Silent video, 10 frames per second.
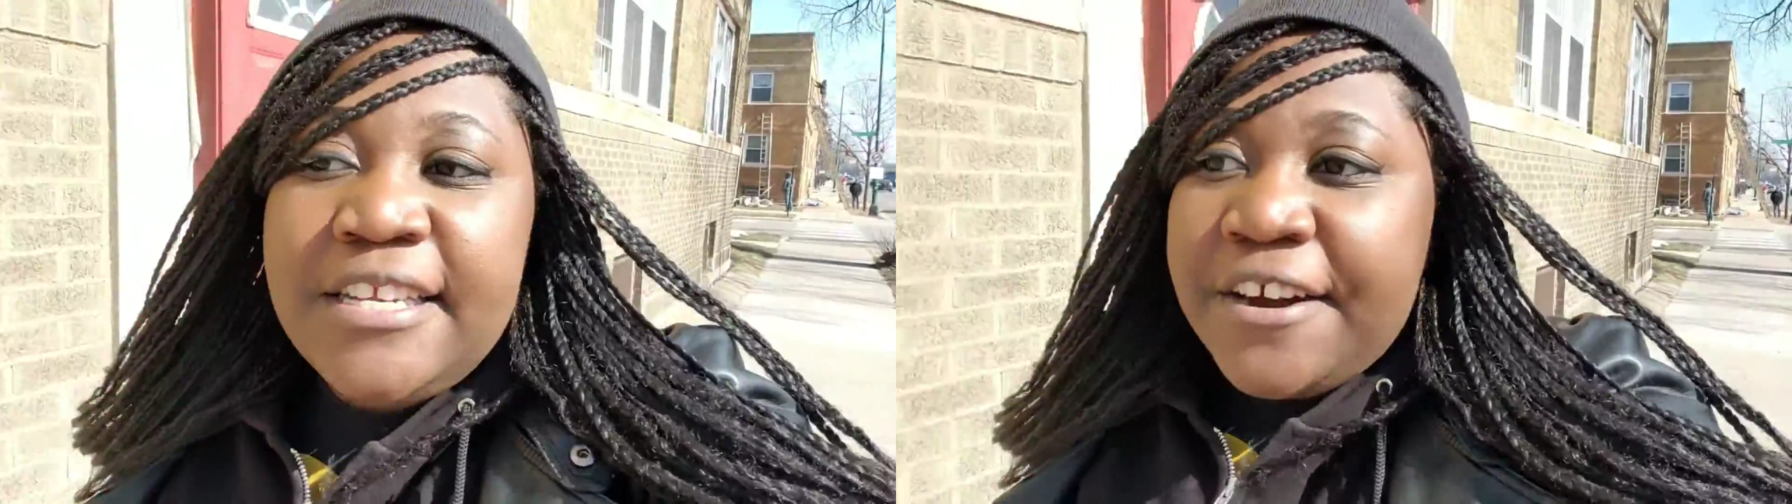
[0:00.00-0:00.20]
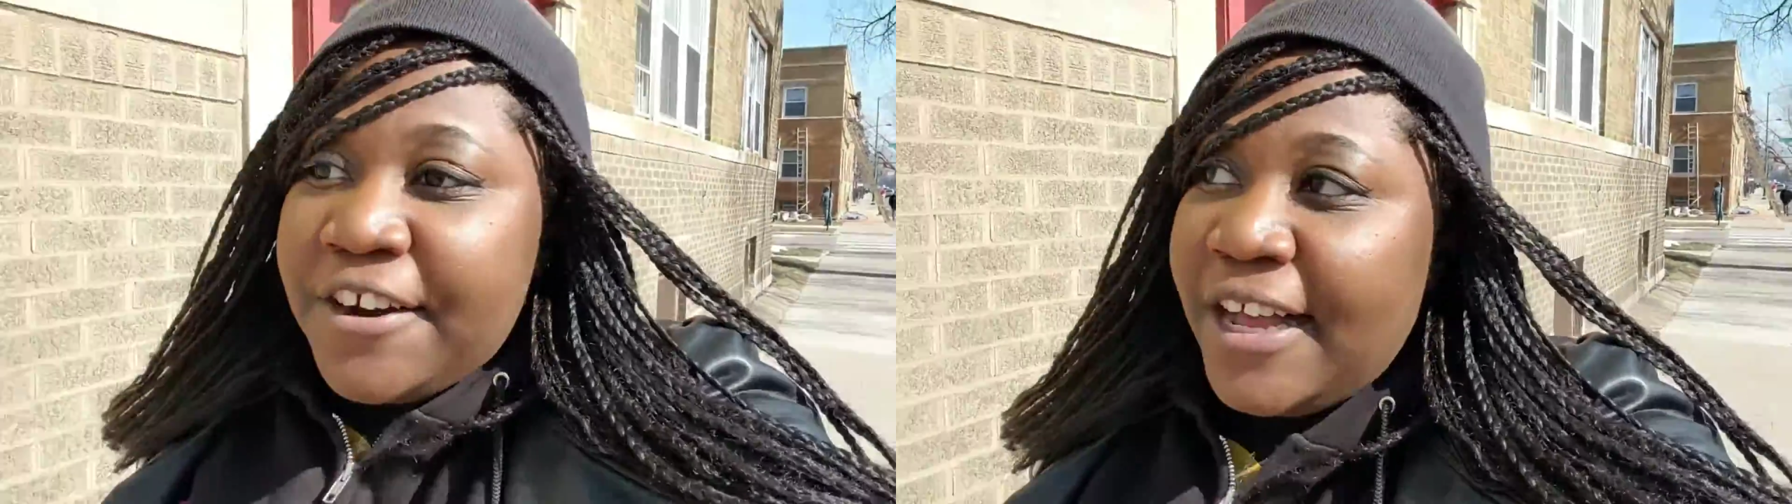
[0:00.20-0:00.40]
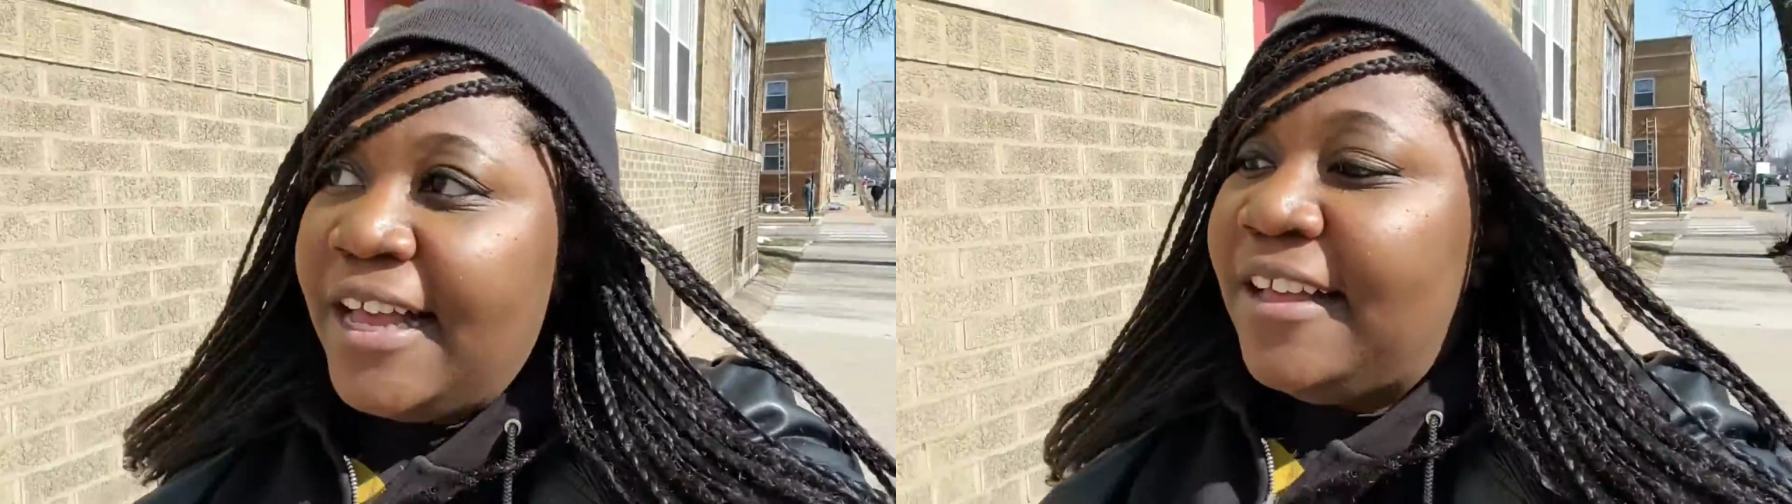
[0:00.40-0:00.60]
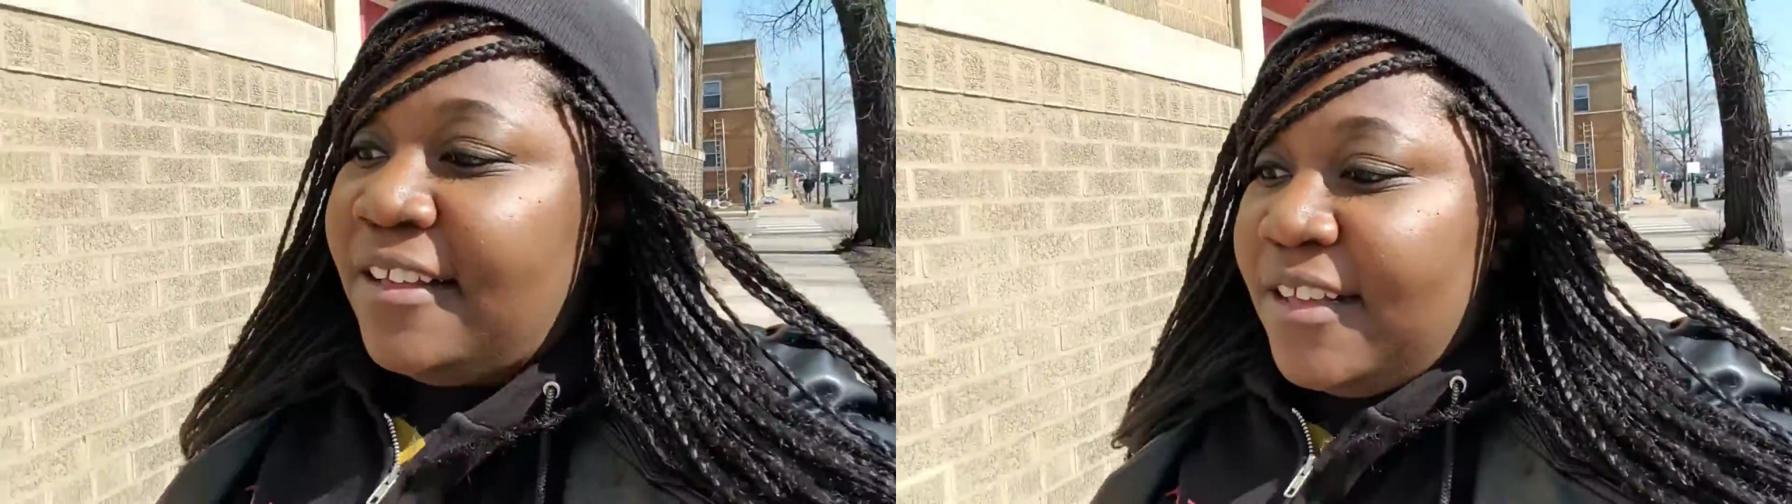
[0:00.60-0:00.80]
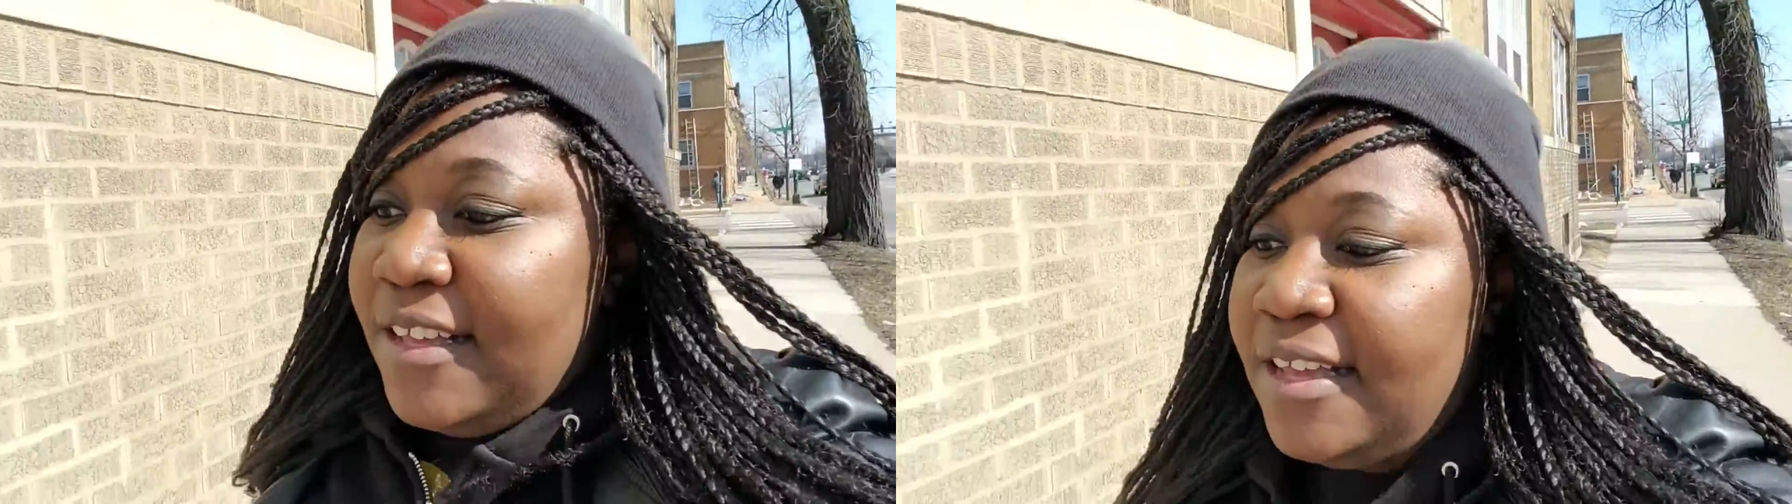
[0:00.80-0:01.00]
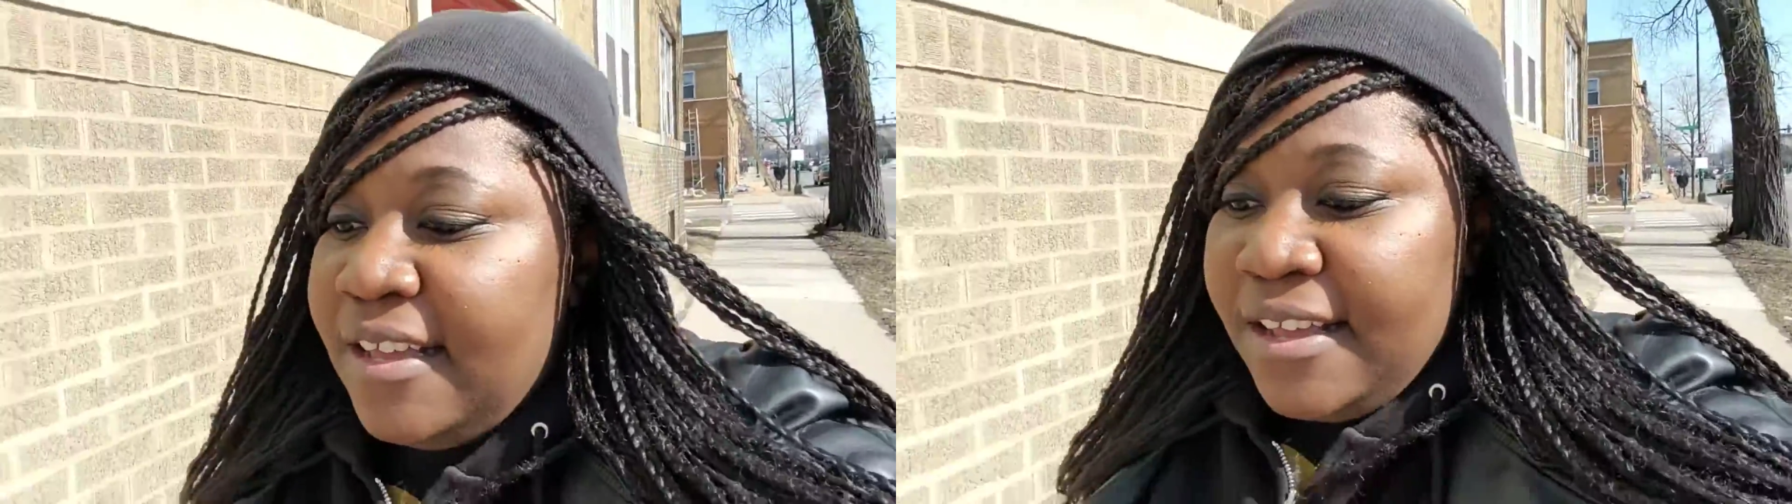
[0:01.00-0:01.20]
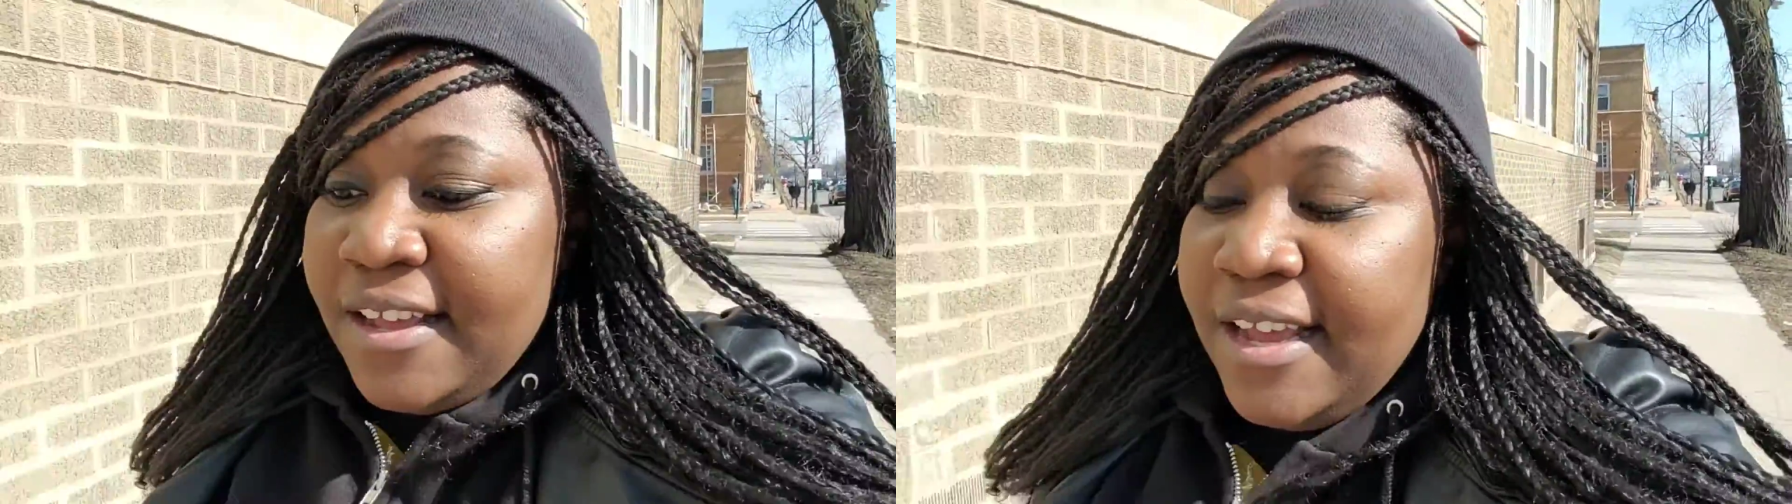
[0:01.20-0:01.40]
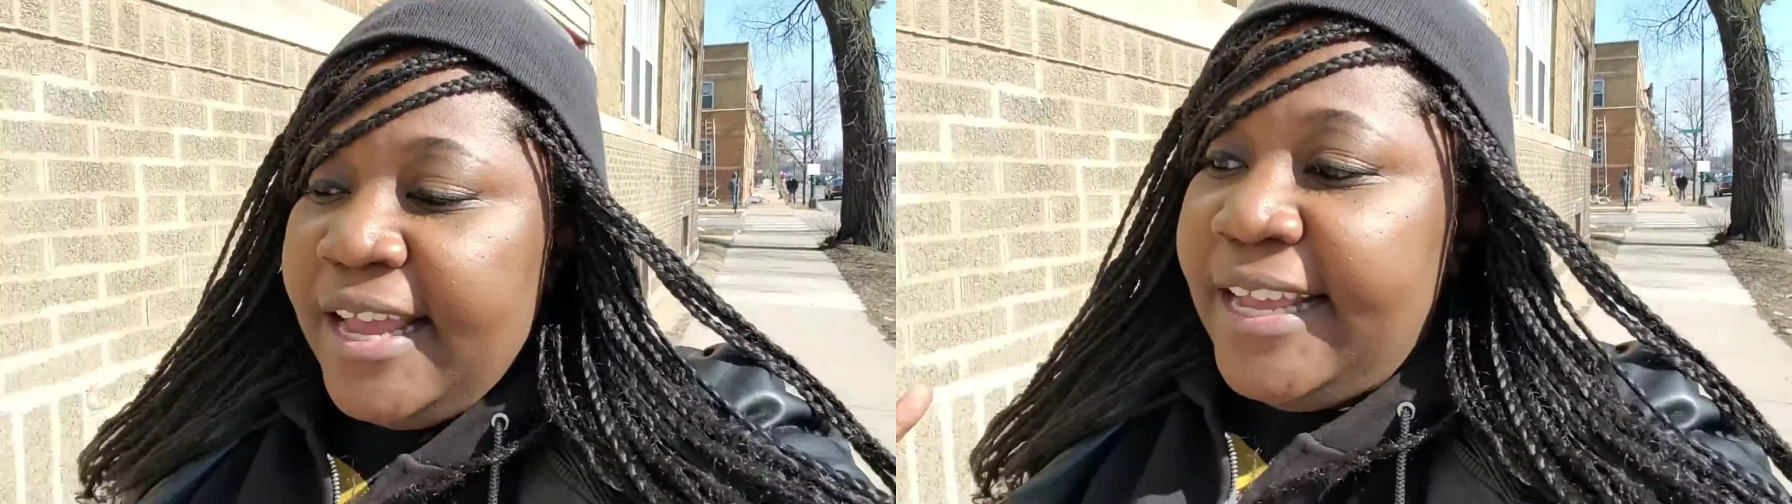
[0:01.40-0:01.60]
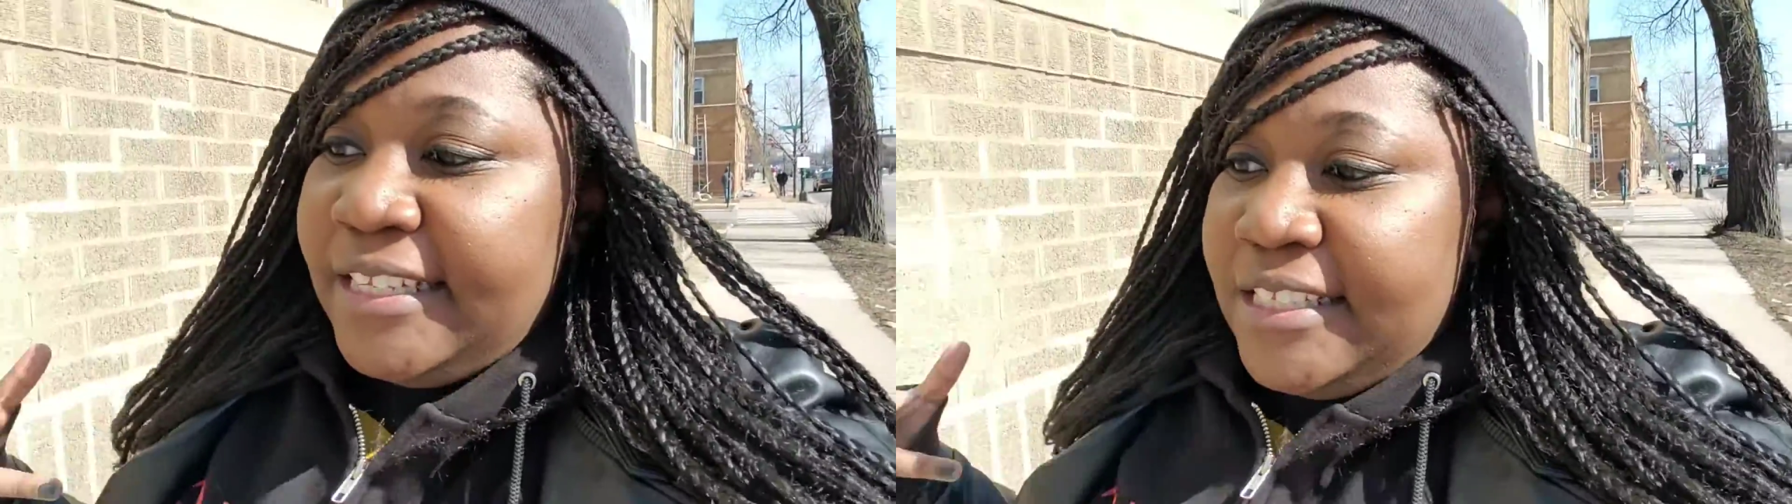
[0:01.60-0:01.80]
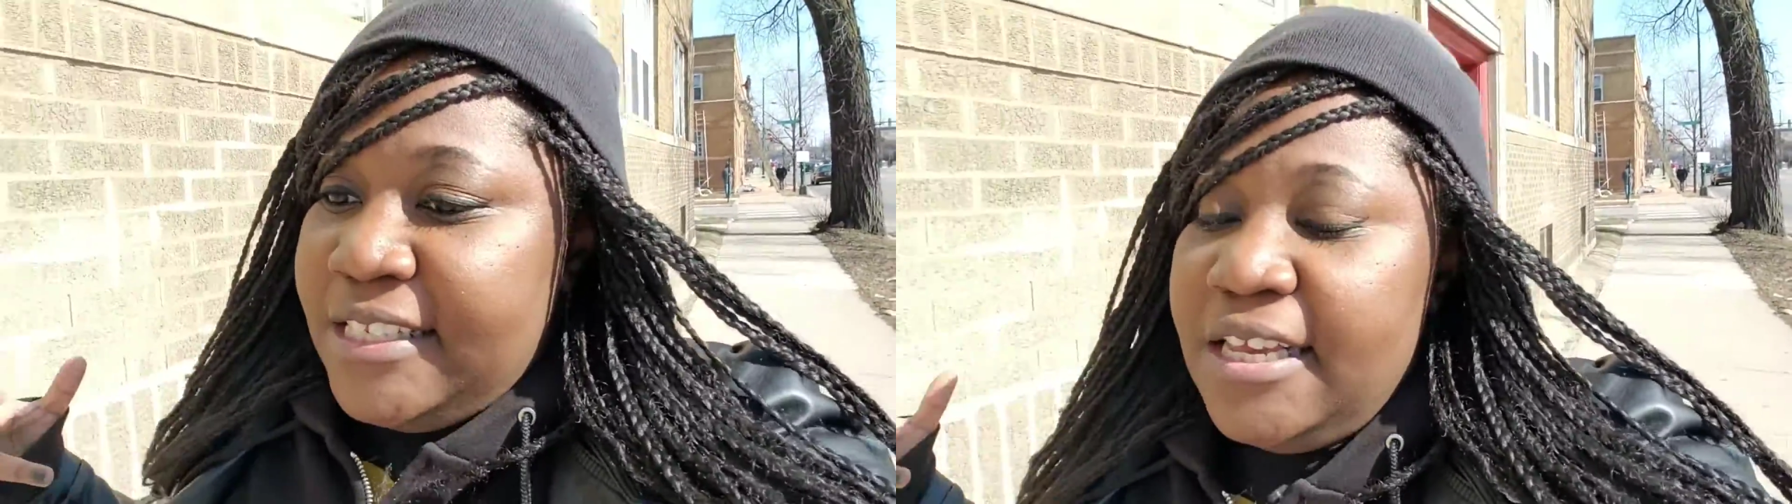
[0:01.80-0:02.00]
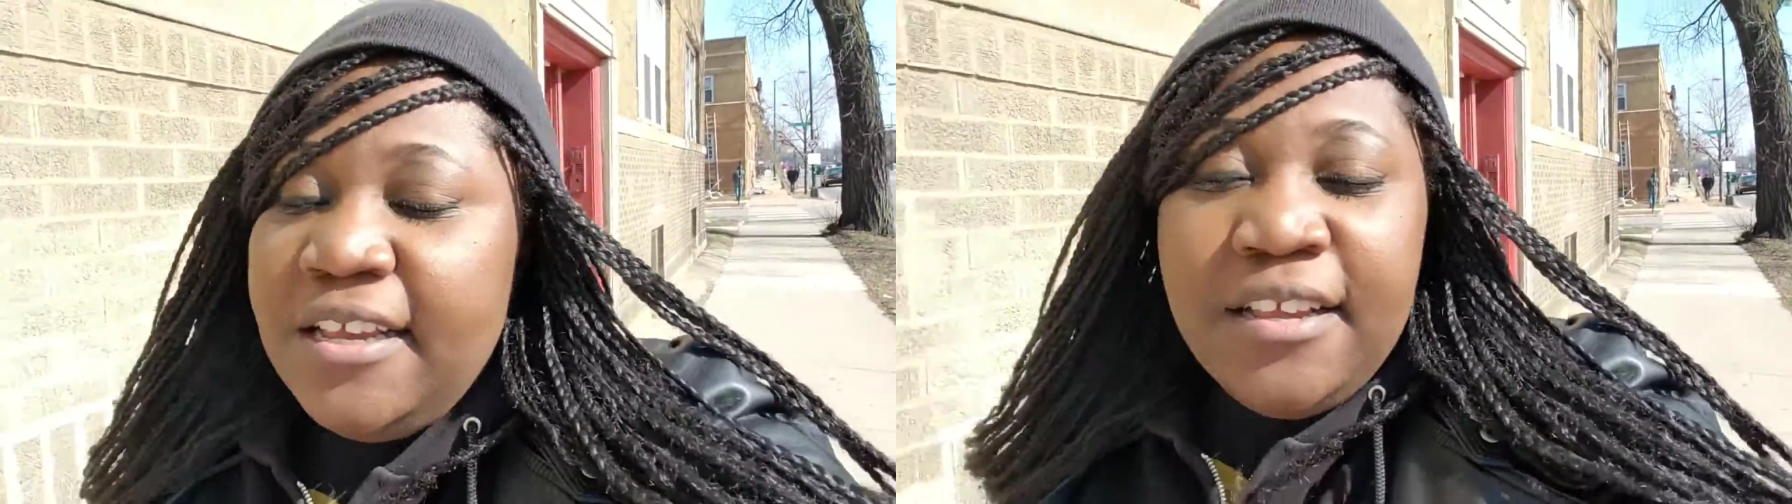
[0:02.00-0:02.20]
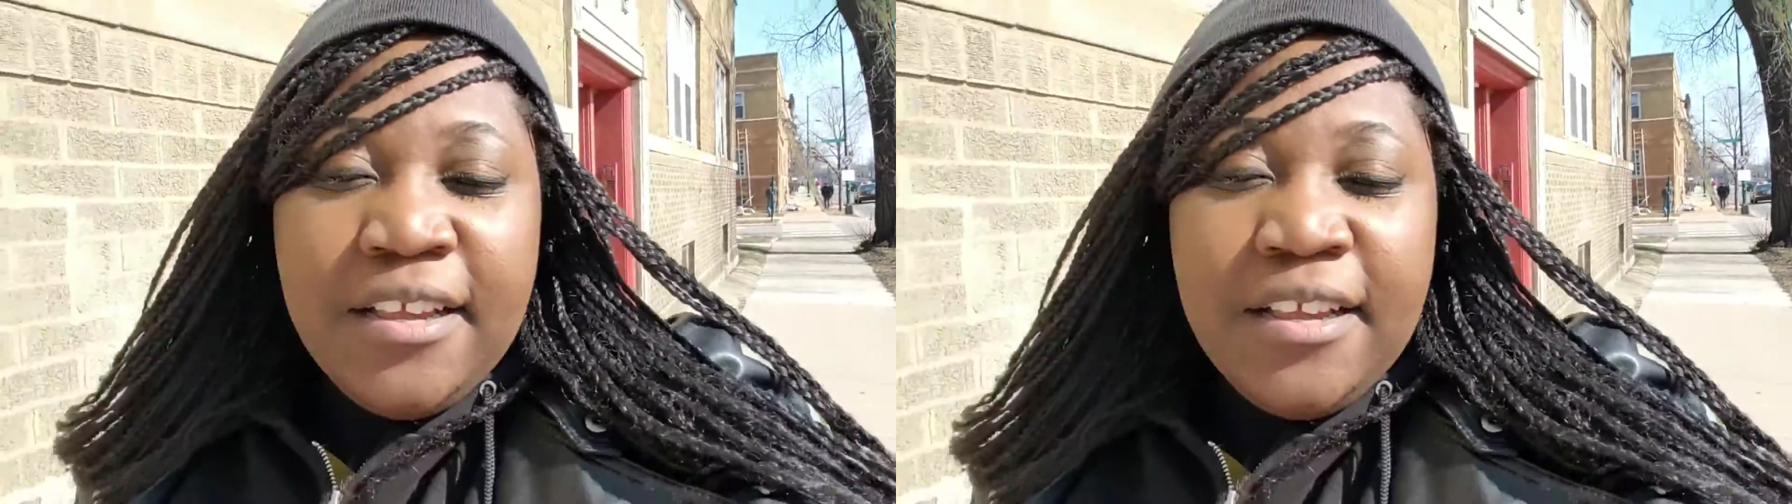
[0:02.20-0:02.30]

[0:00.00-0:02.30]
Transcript: sterile. It's,